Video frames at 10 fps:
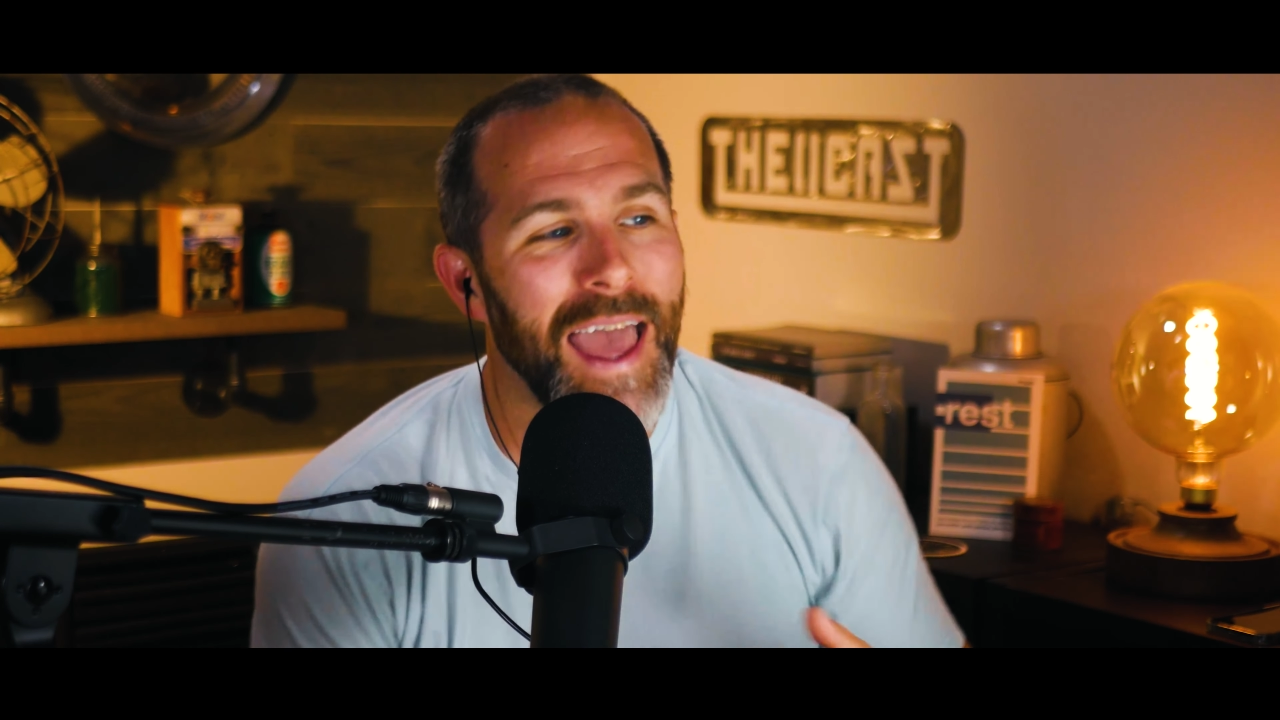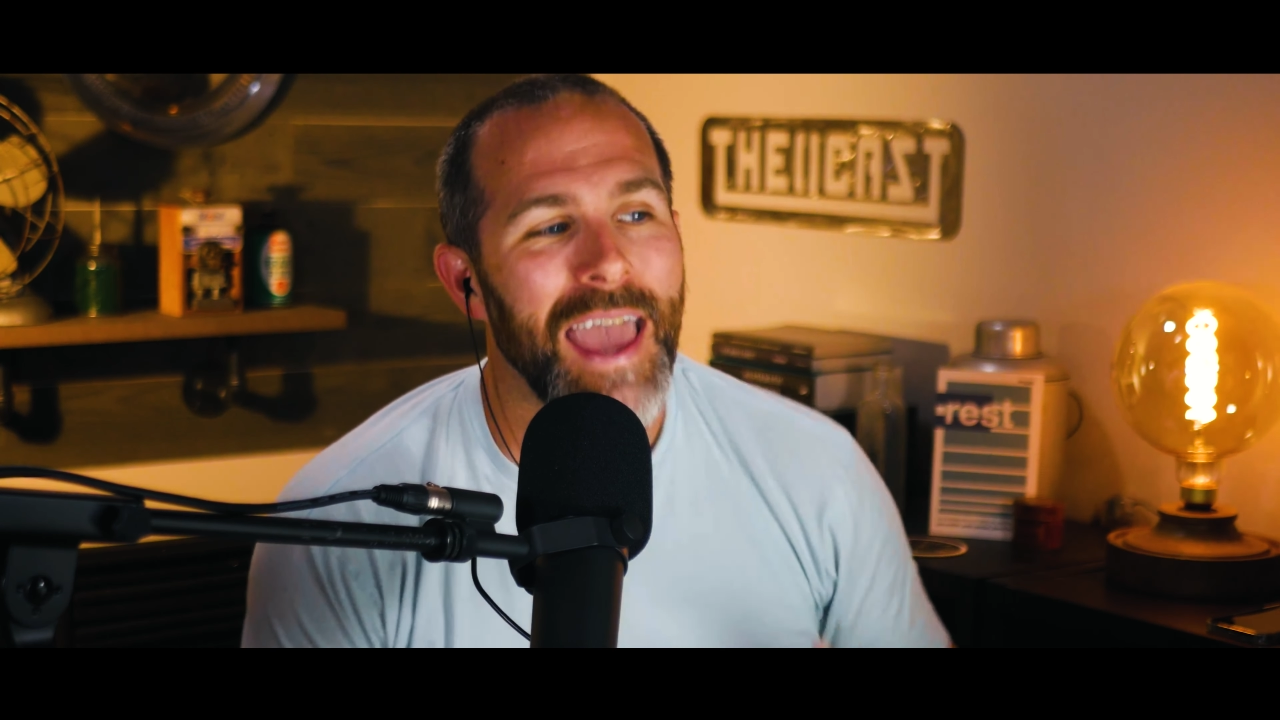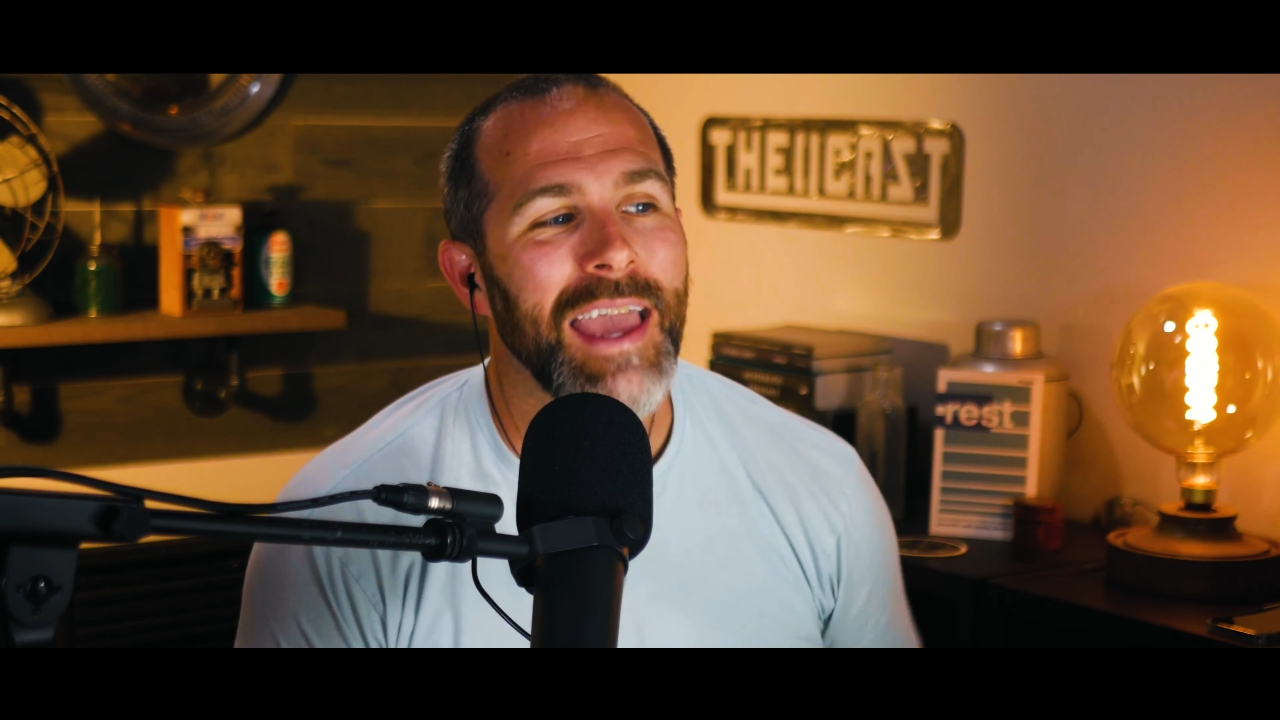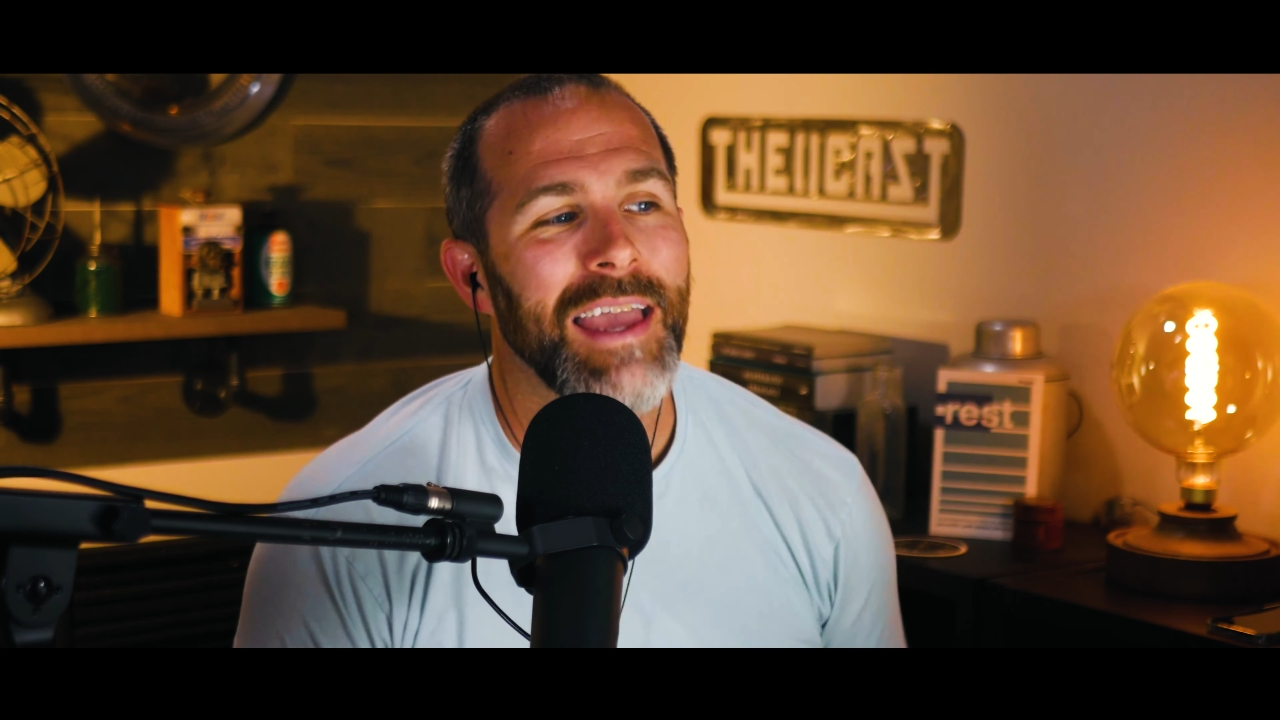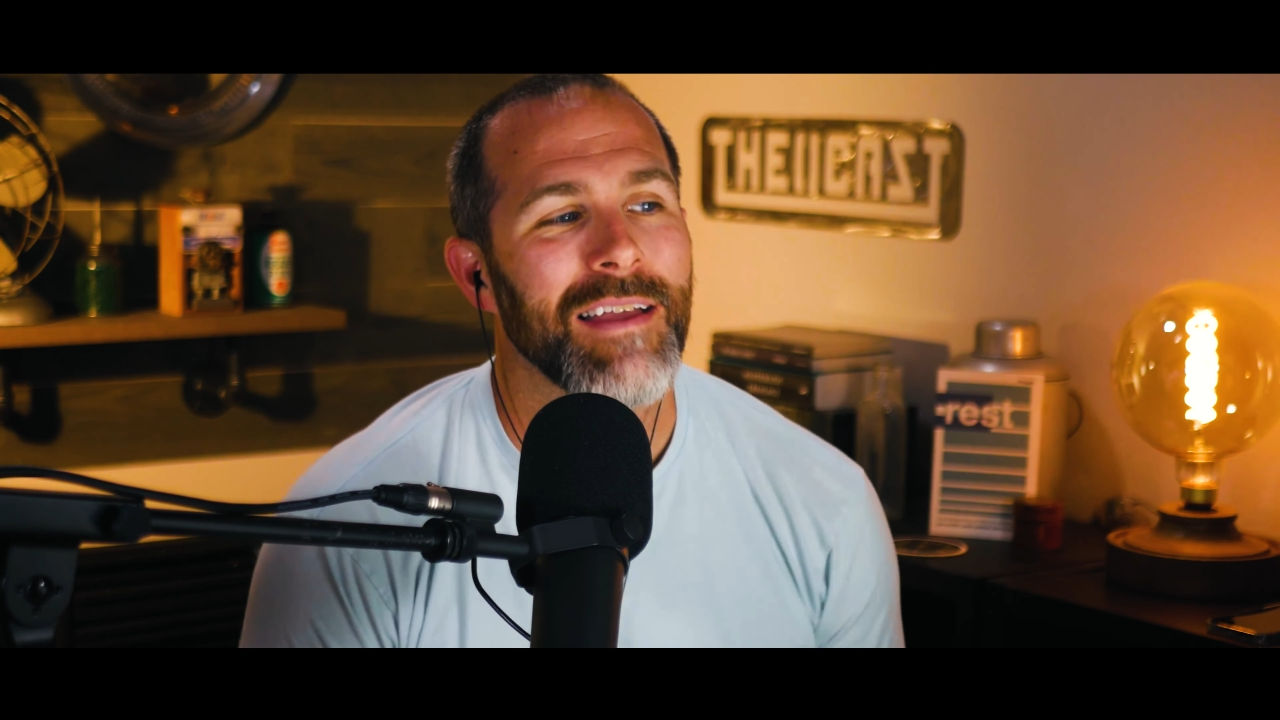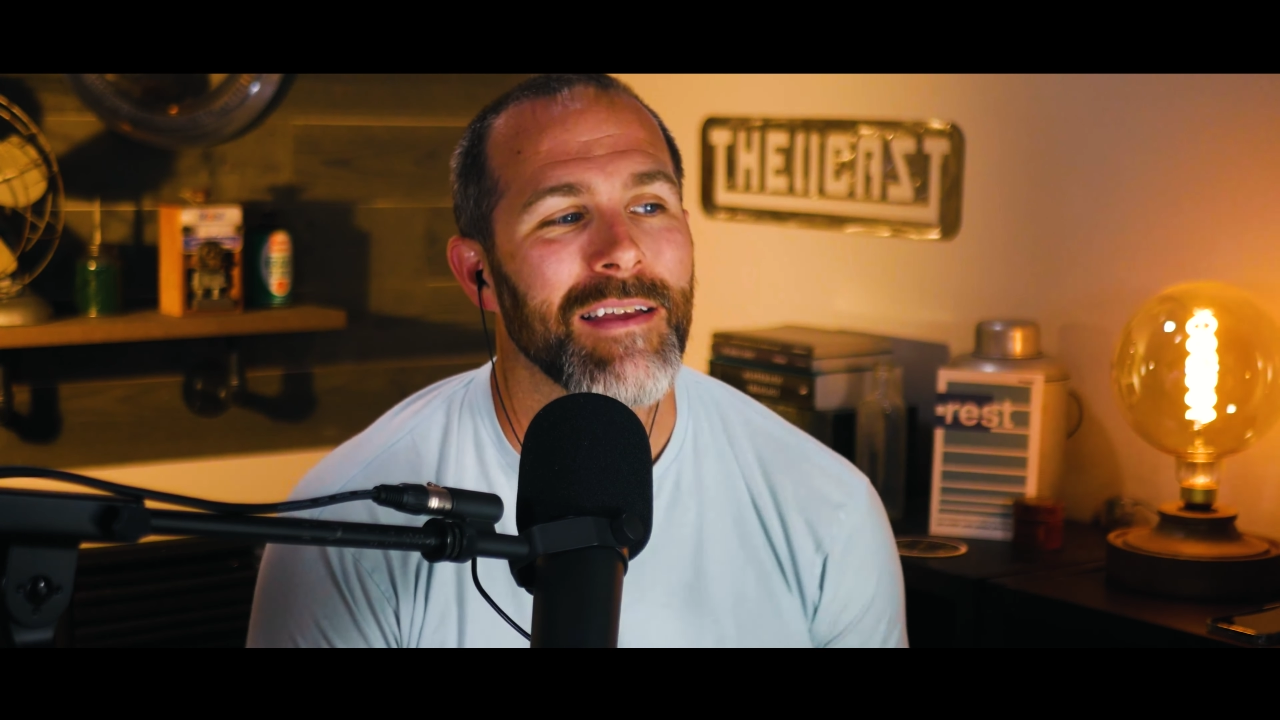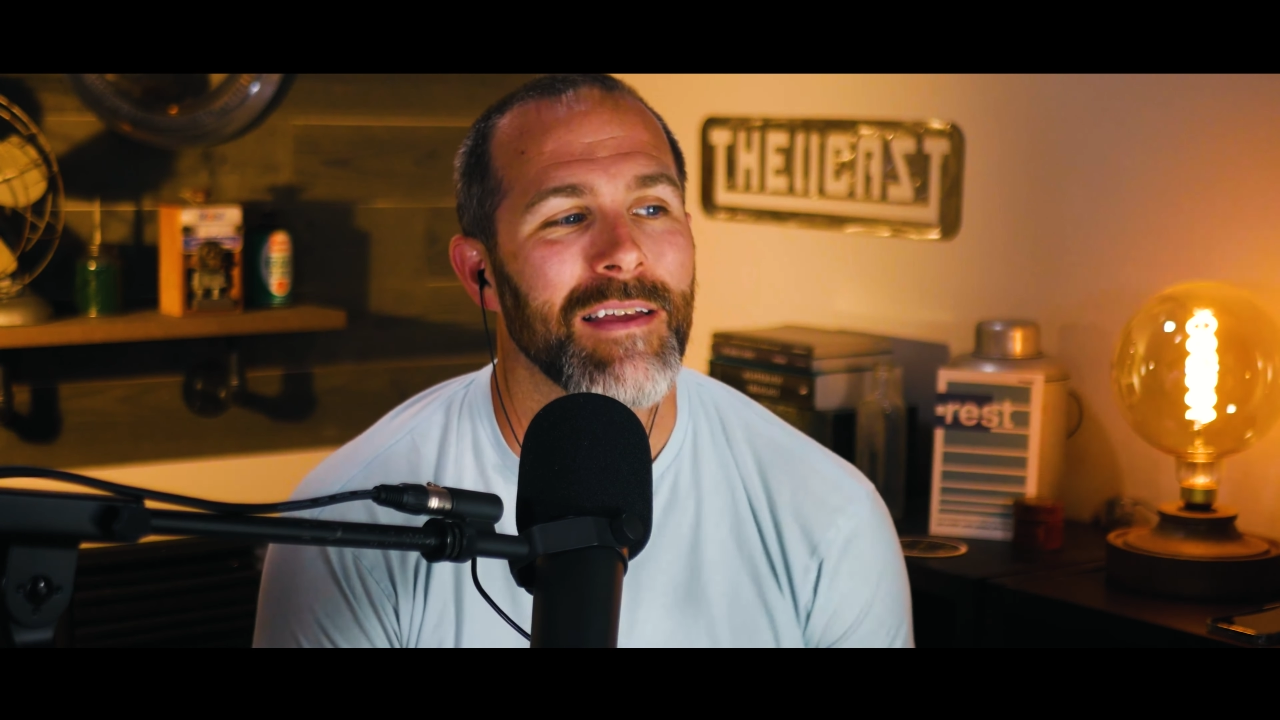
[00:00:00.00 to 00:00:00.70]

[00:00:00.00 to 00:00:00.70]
hey,